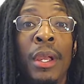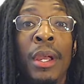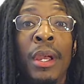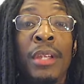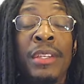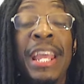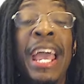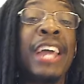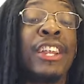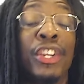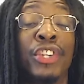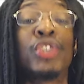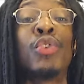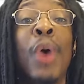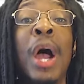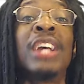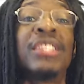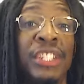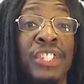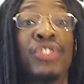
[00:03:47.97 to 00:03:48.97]
Diana
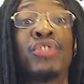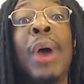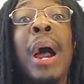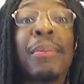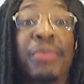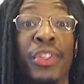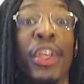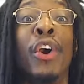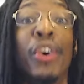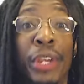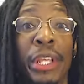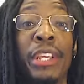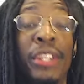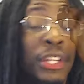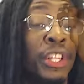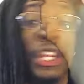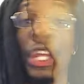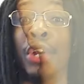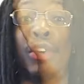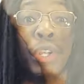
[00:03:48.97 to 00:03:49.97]
Taurasi dropped 30.
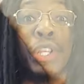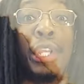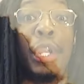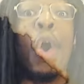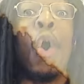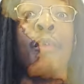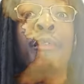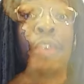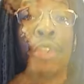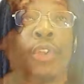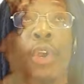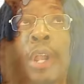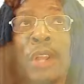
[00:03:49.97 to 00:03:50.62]
Literally over 30.